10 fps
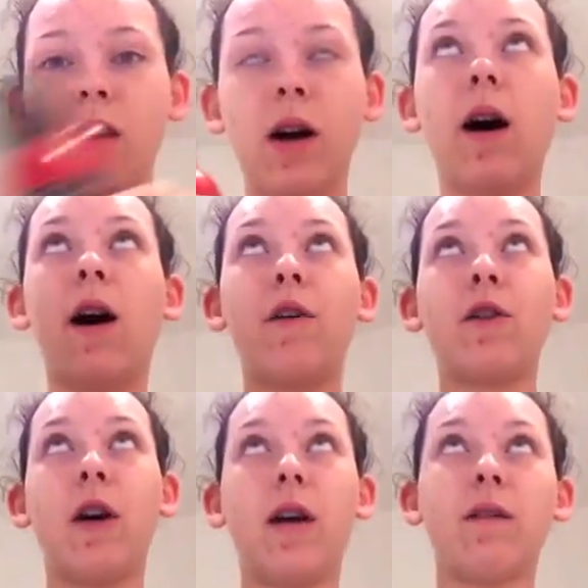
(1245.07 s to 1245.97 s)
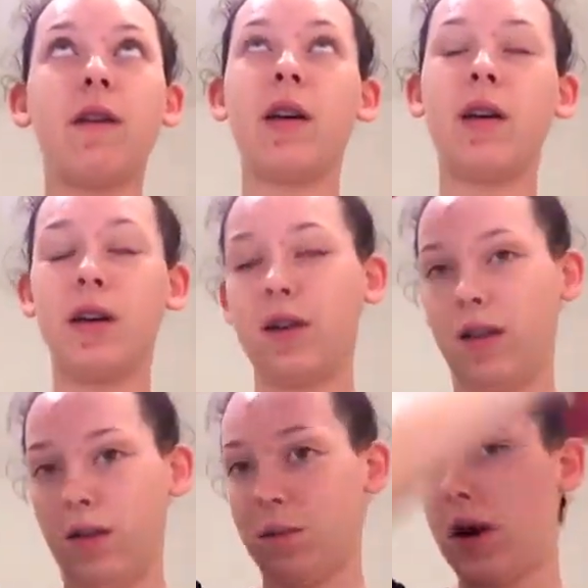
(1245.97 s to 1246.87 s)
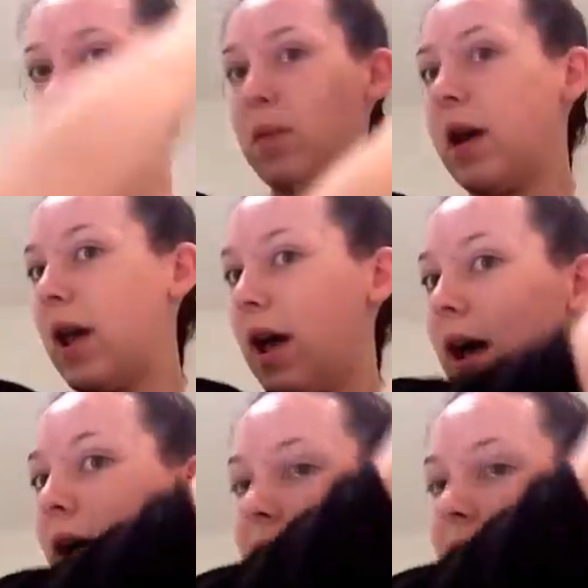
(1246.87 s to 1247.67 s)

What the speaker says: after I've sprayed my hair,